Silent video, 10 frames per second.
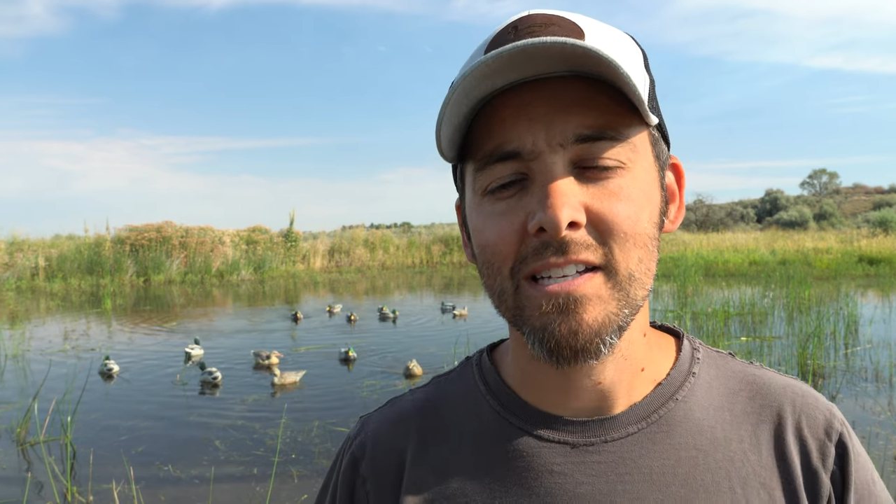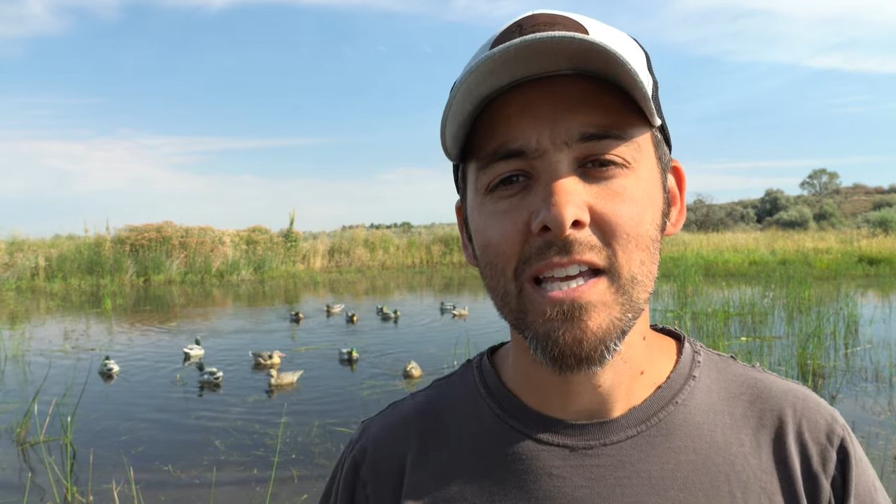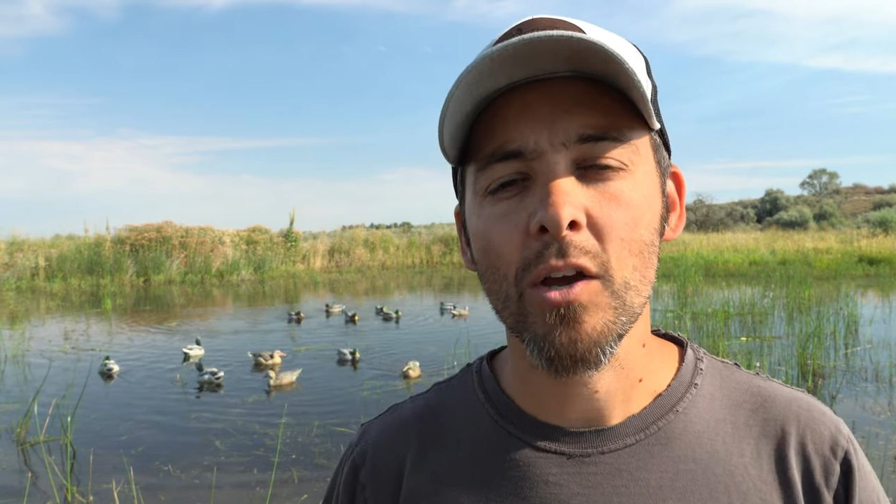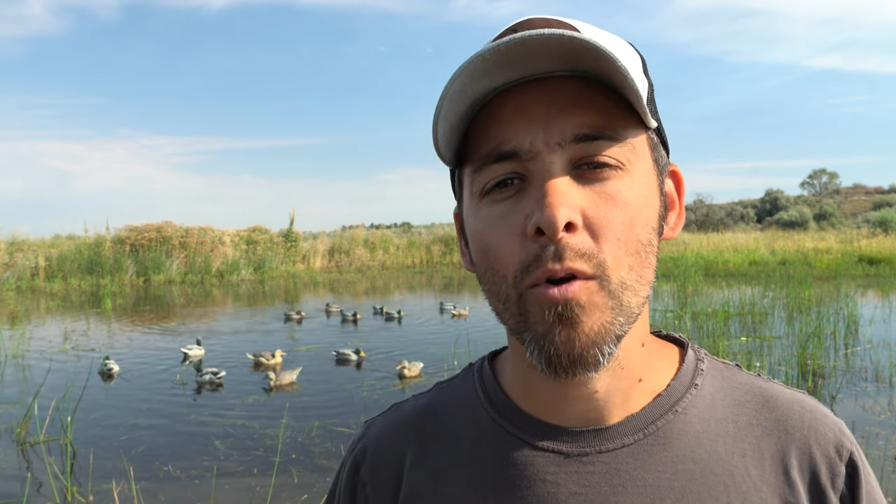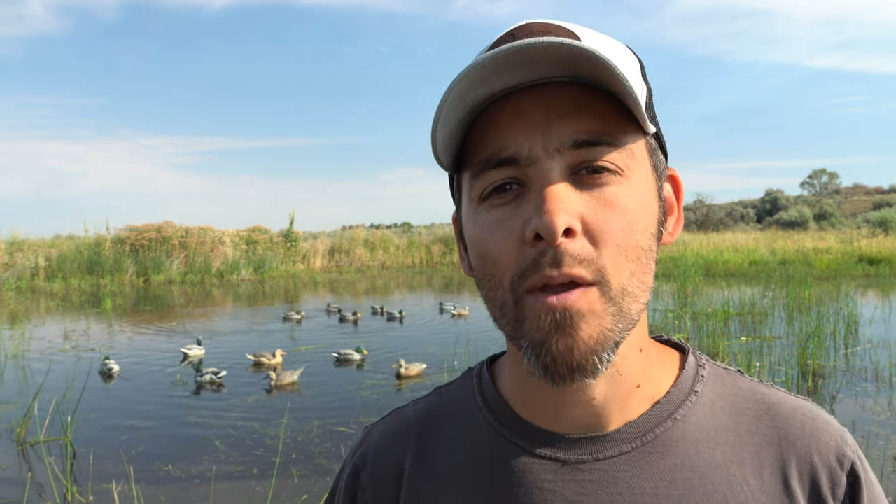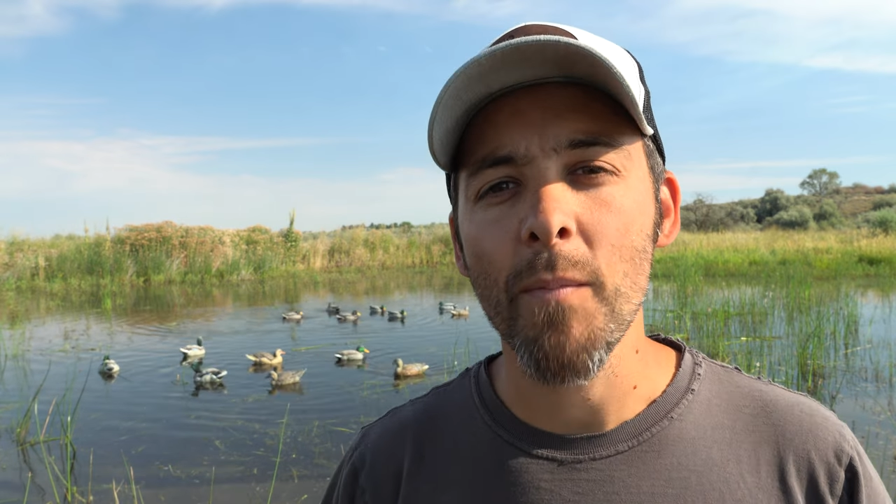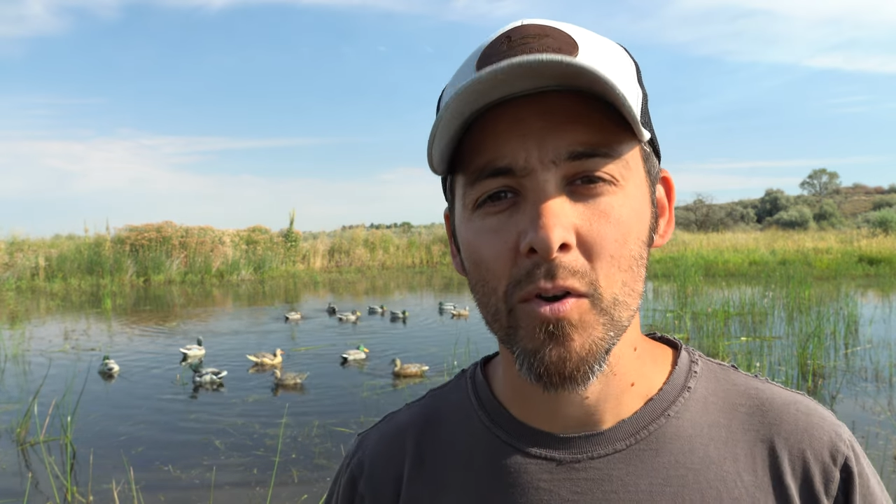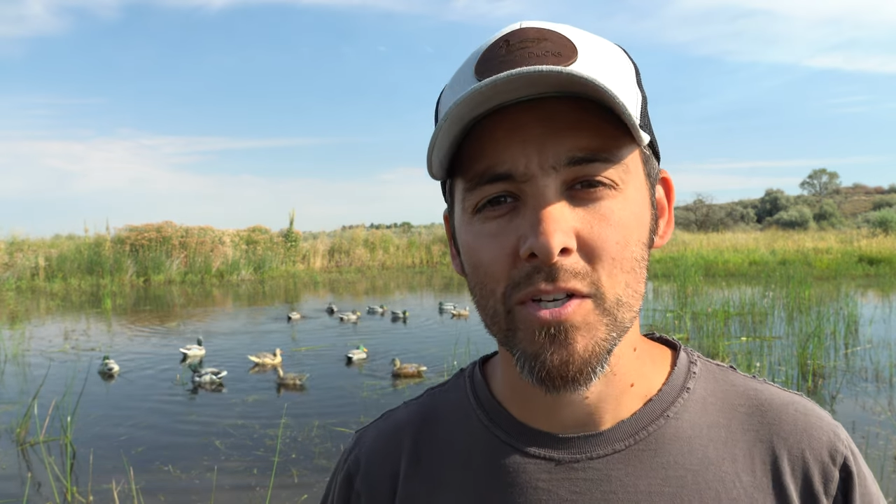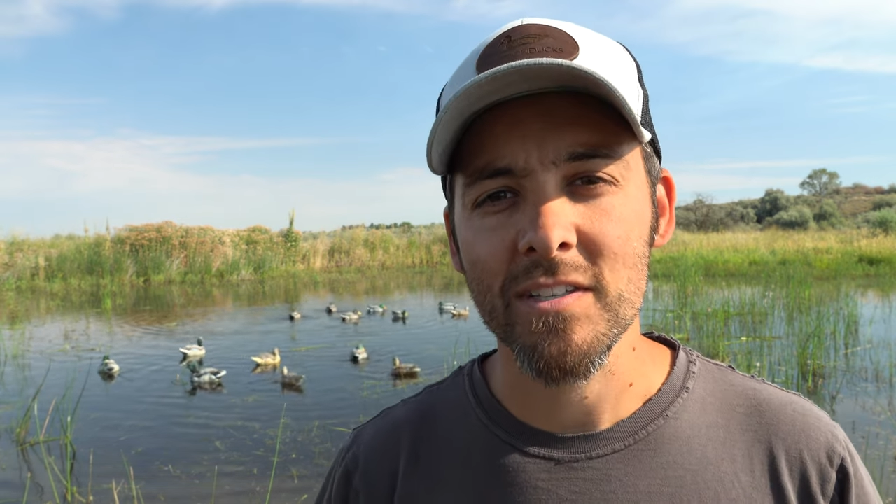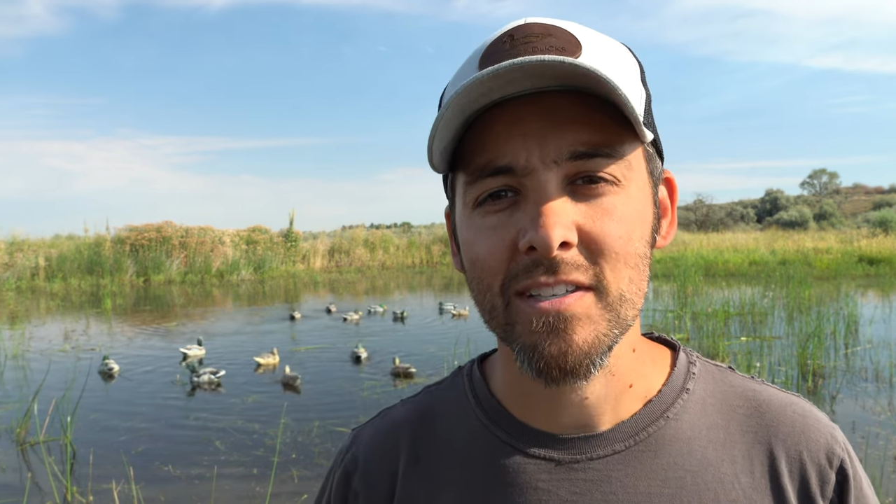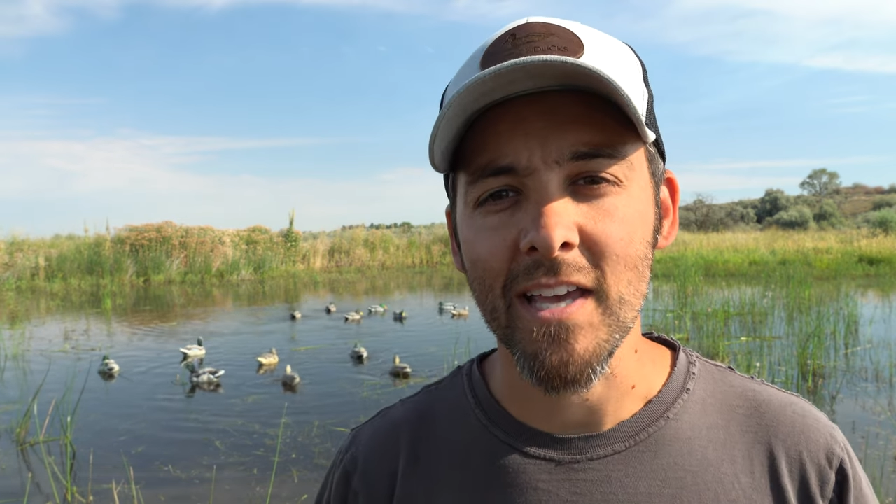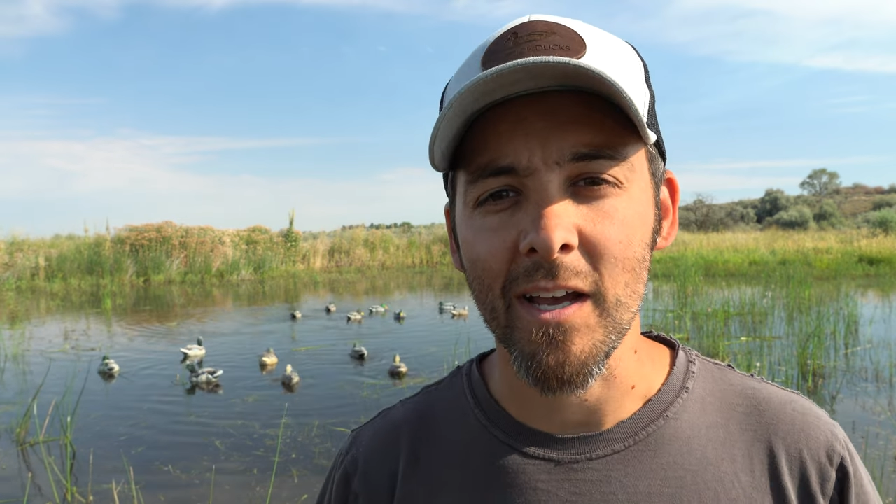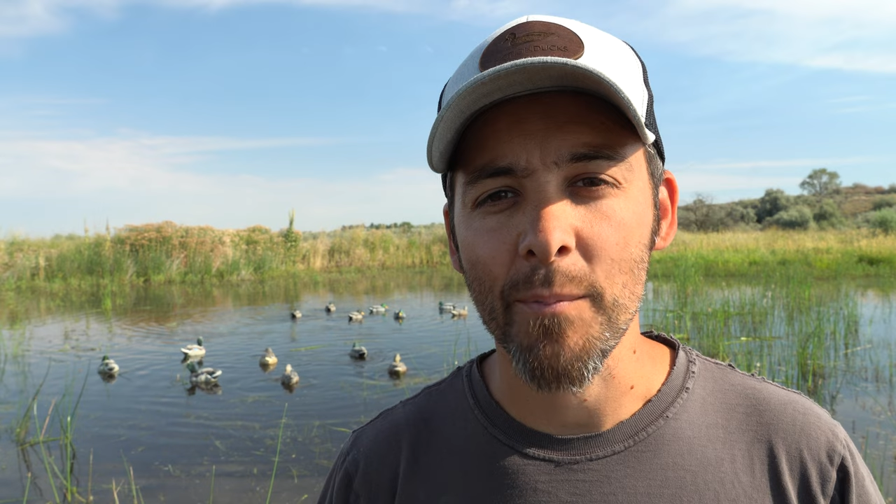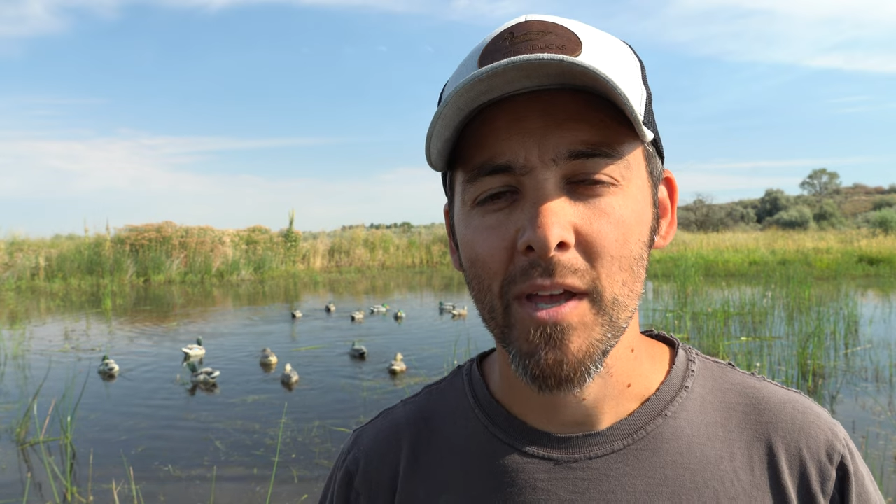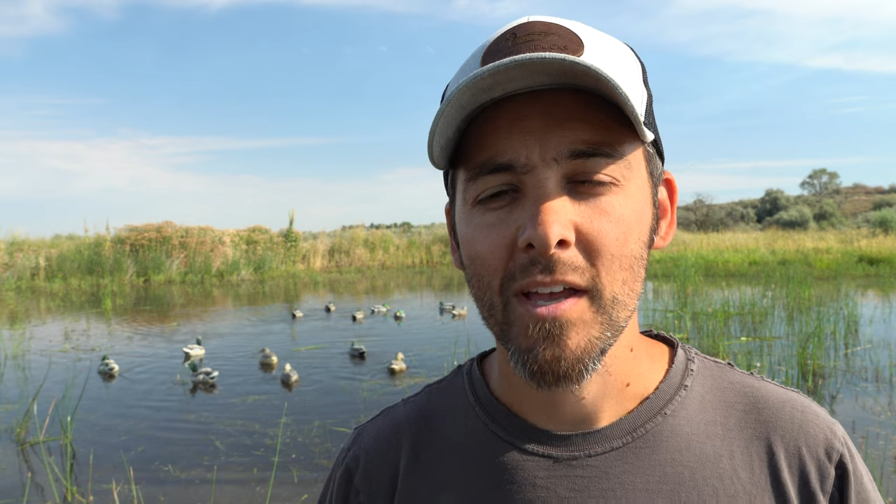decoy motion
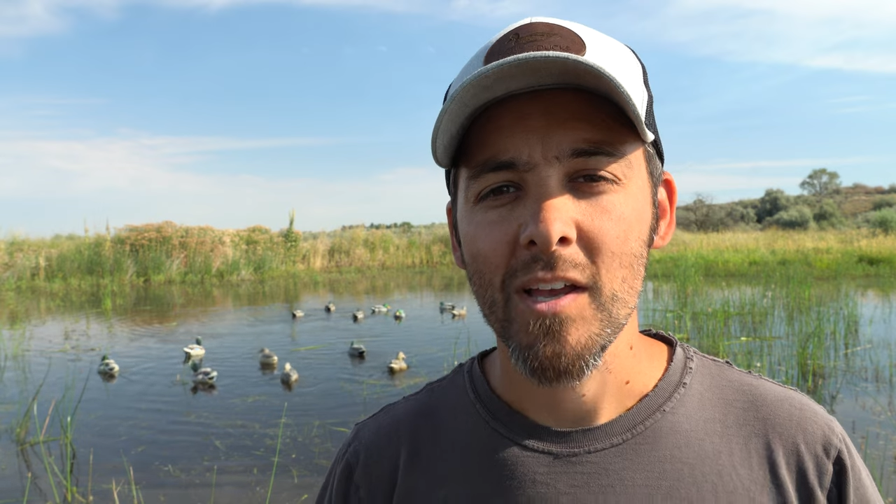setup